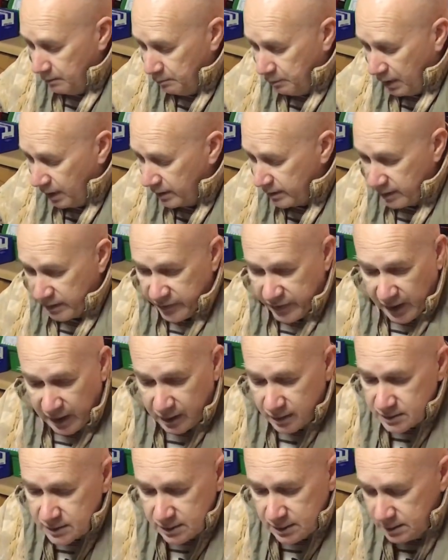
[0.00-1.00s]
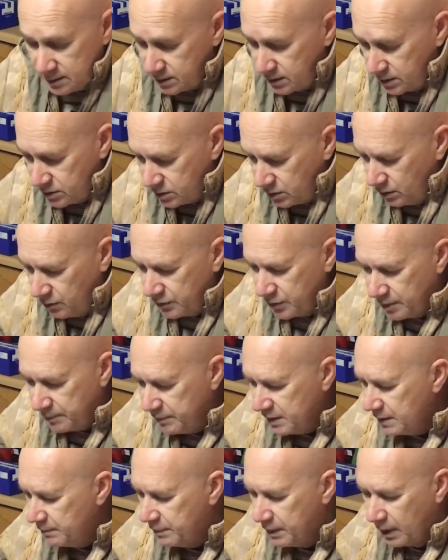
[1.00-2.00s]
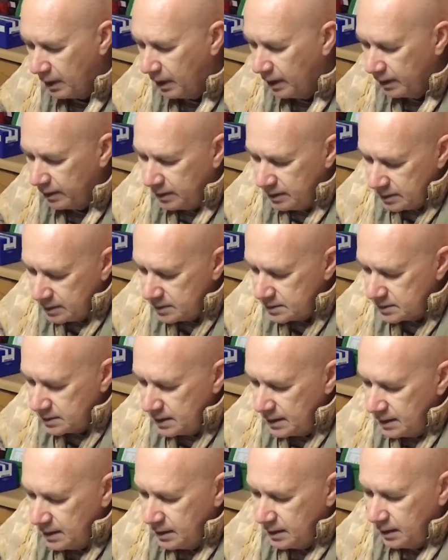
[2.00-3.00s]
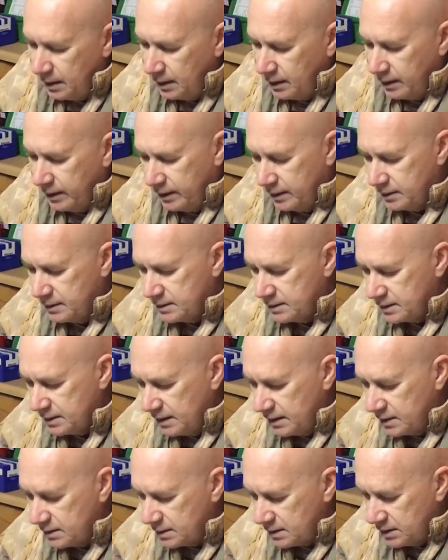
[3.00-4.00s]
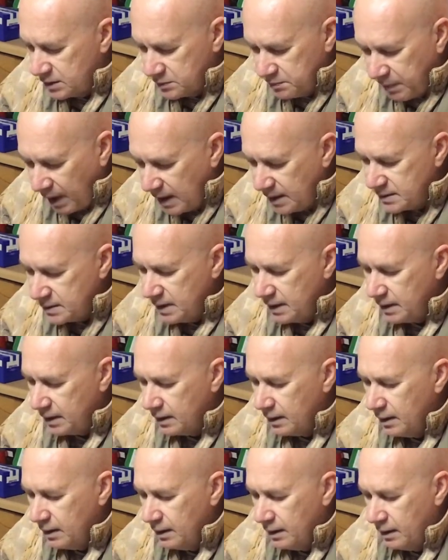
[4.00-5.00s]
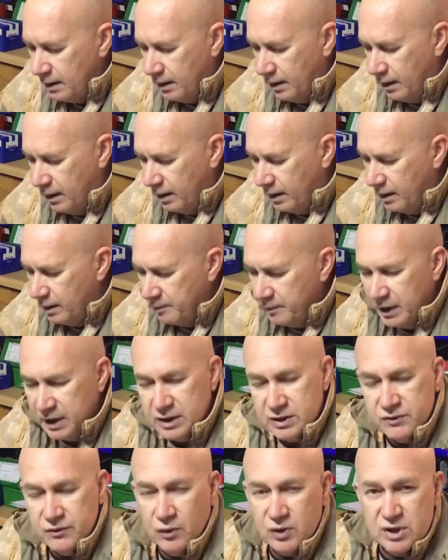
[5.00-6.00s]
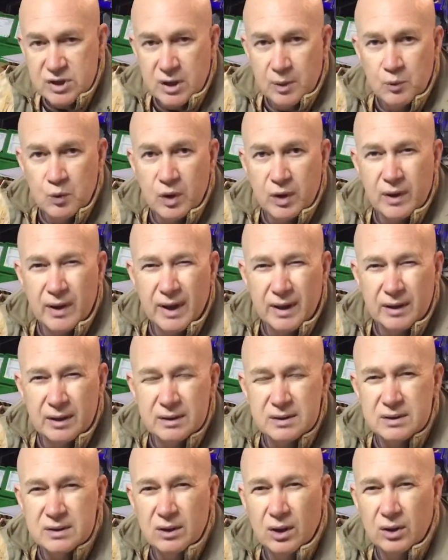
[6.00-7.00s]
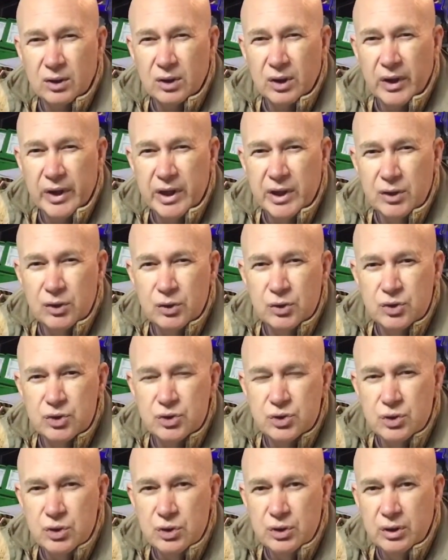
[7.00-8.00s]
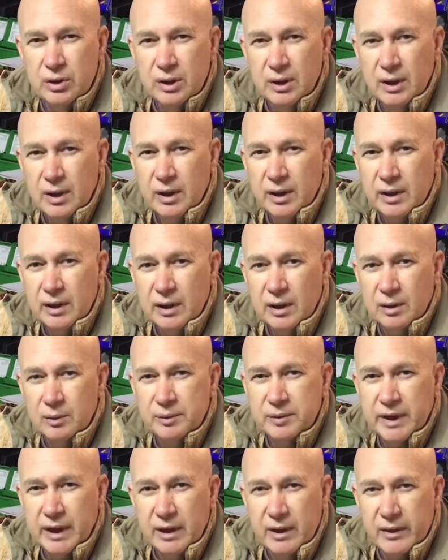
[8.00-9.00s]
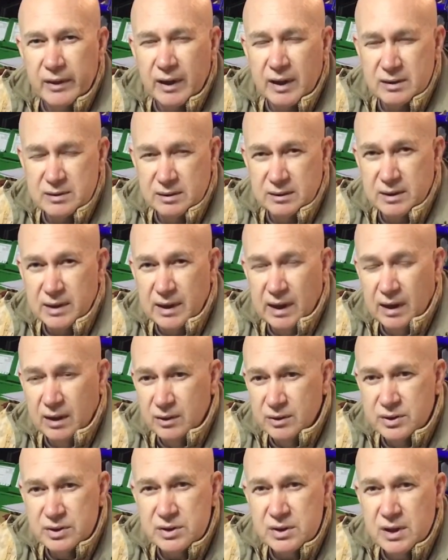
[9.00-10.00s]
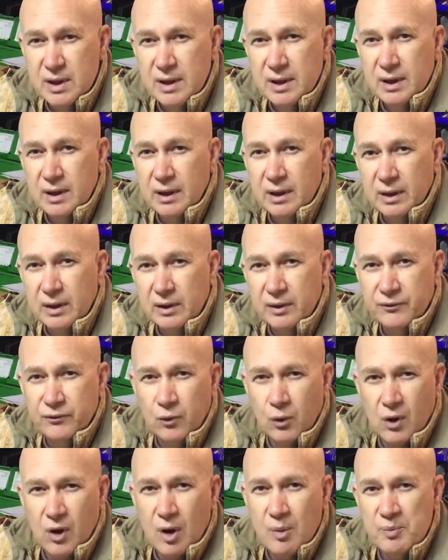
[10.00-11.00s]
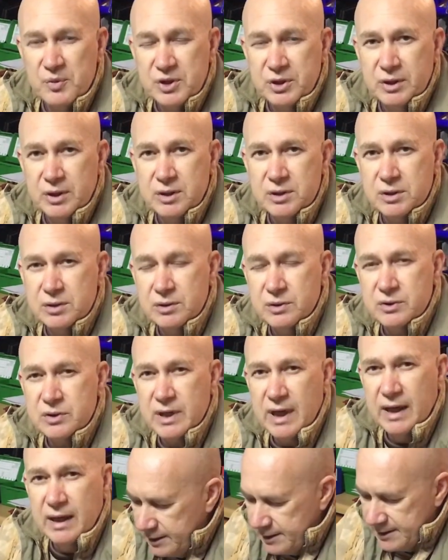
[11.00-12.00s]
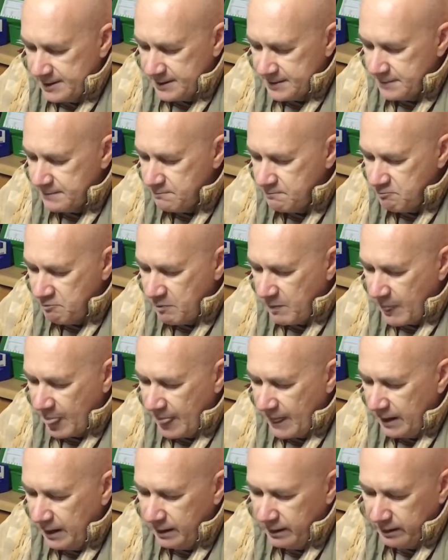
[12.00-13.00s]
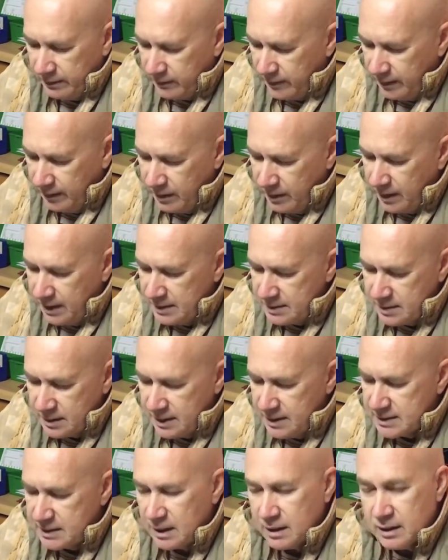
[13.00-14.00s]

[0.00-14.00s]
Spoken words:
by the thousands. So the people like this. It's basic. It's for someone that's not going to shoot, you know, 10,000 rounds for competitions and those sort of things. Then there's